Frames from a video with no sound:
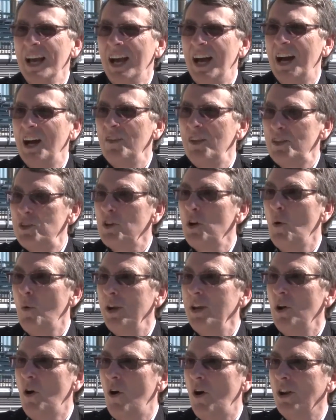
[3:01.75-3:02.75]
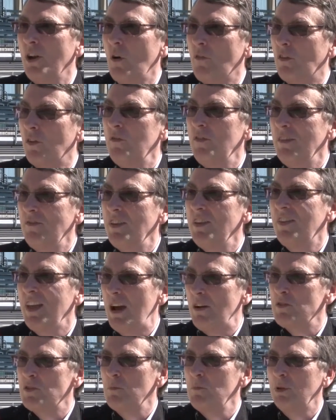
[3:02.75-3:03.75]
that's going on. Over
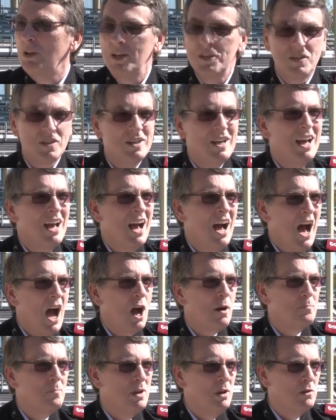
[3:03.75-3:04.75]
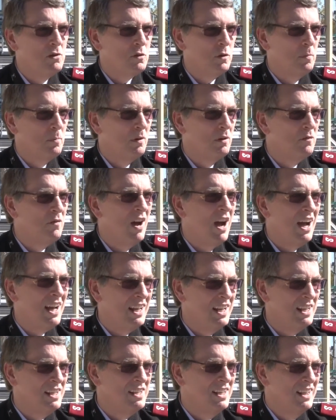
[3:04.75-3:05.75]
50,000 plus hot meals were
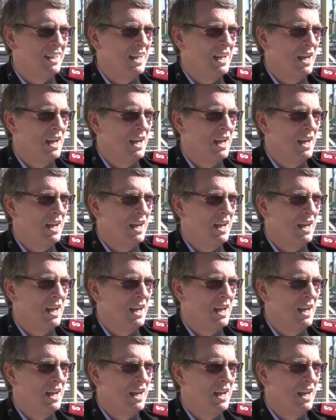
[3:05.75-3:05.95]
provided